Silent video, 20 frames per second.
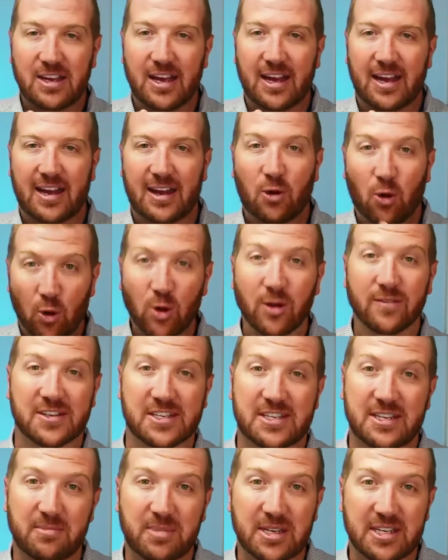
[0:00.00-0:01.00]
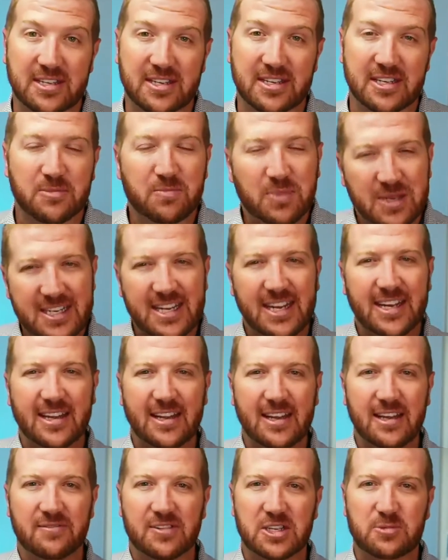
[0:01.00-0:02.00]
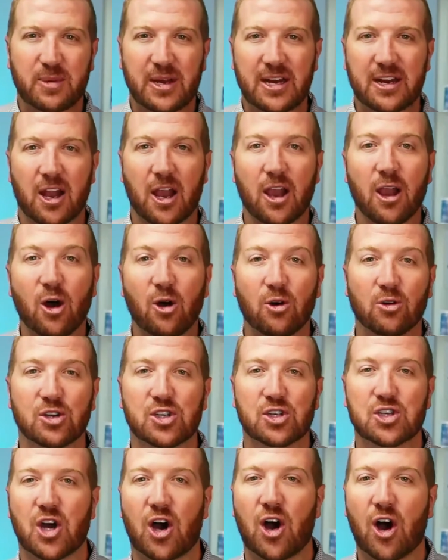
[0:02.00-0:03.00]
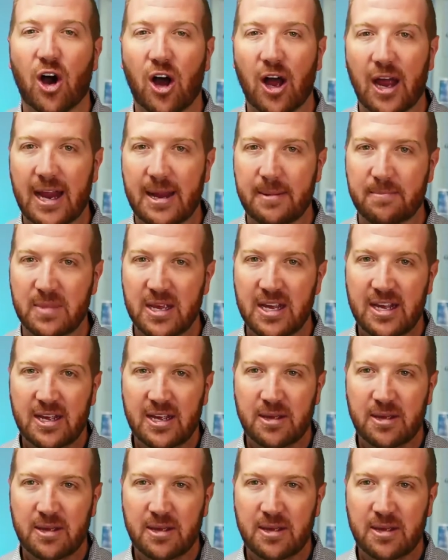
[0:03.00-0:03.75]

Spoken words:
all of us in business, particularly if it's been a long time